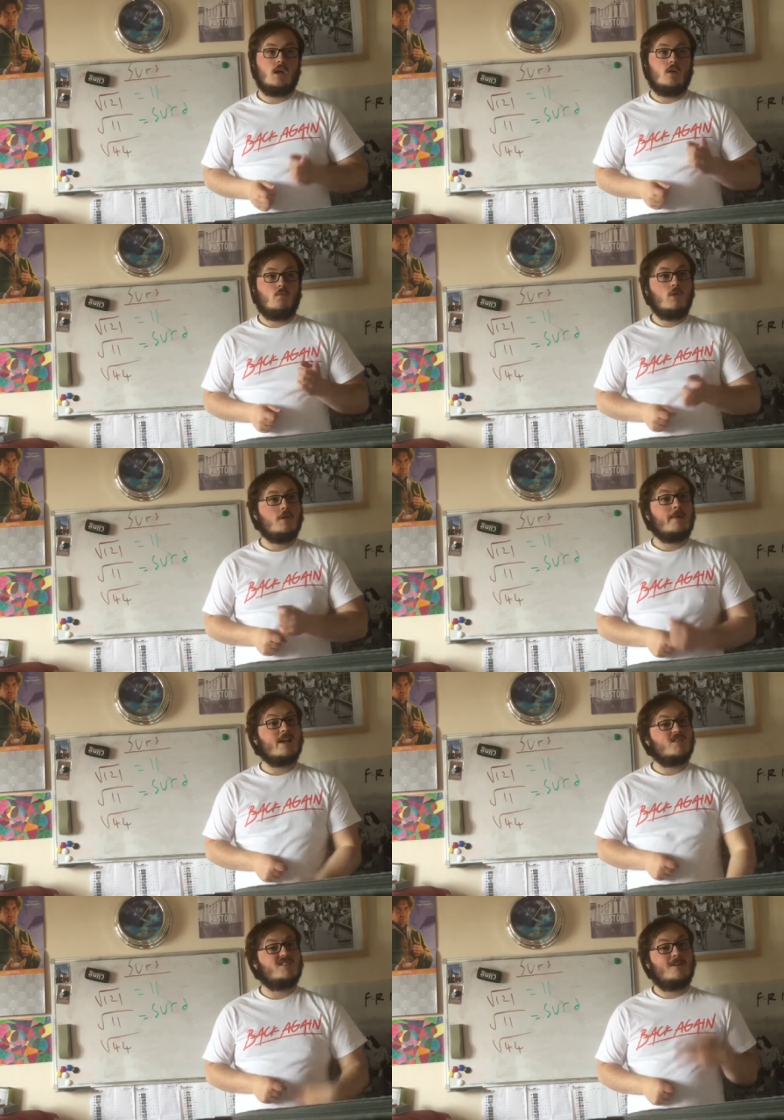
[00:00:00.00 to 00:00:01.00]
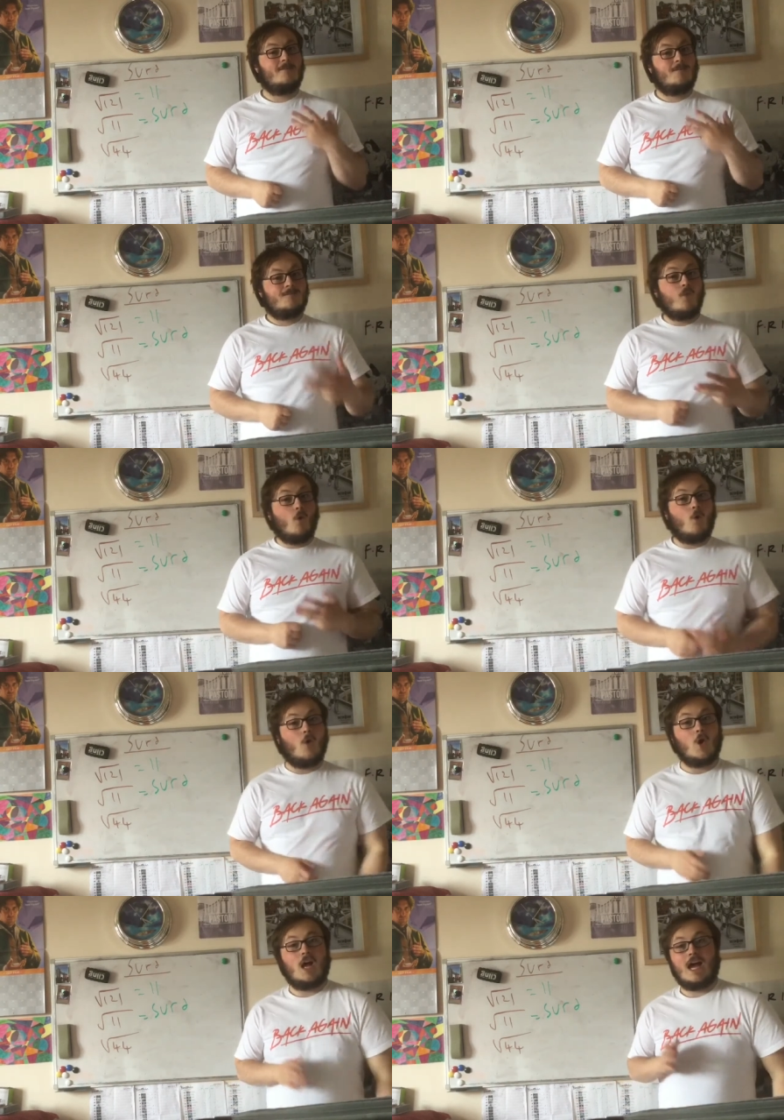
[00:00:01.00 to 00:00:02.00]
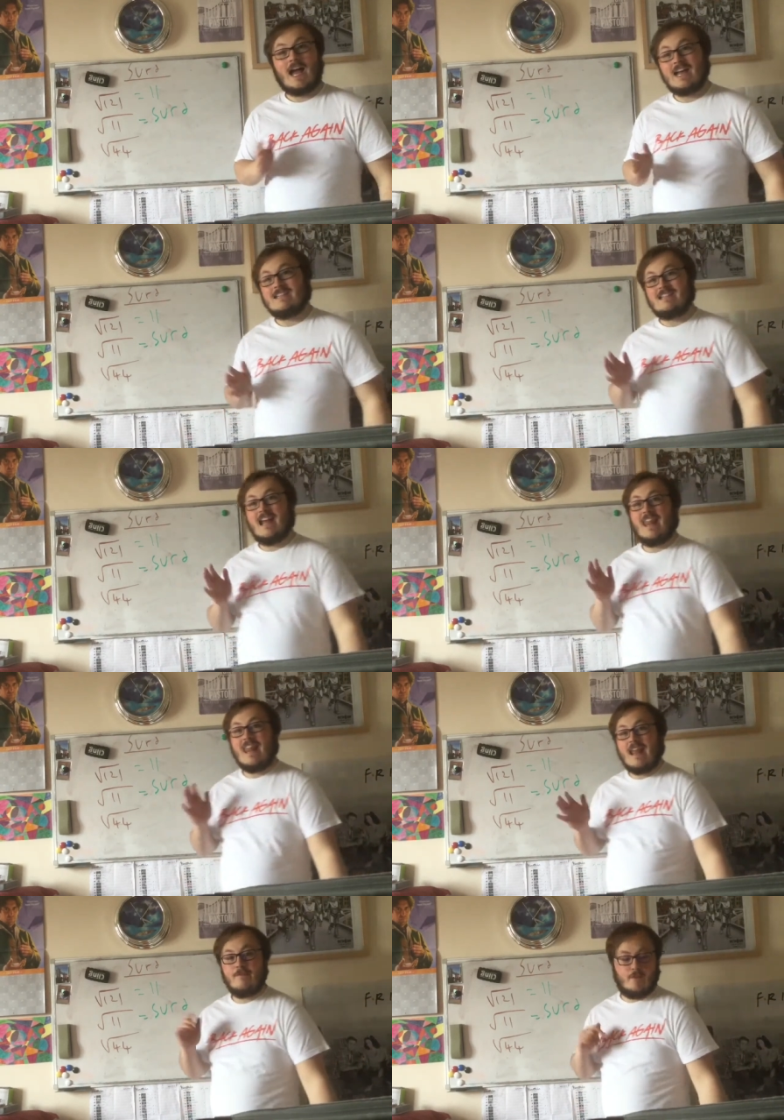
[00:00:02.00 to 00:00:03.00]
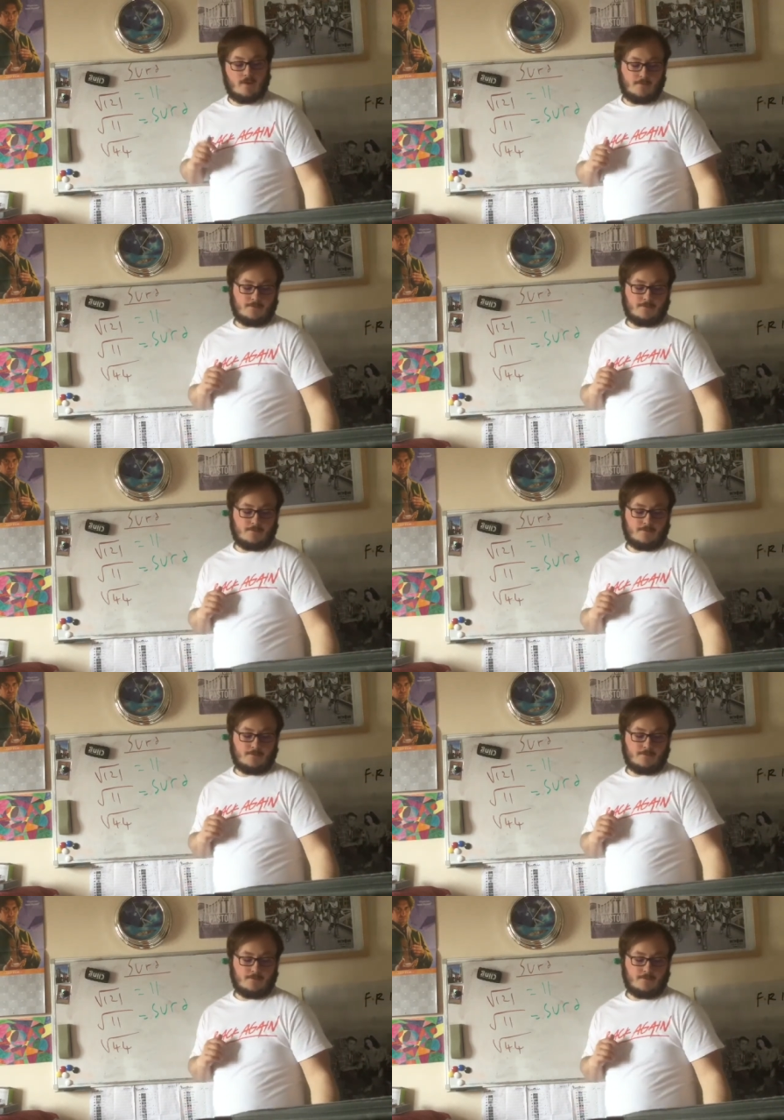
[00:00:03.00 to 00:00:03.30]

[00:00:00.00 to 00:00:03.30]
What about 4 and 11?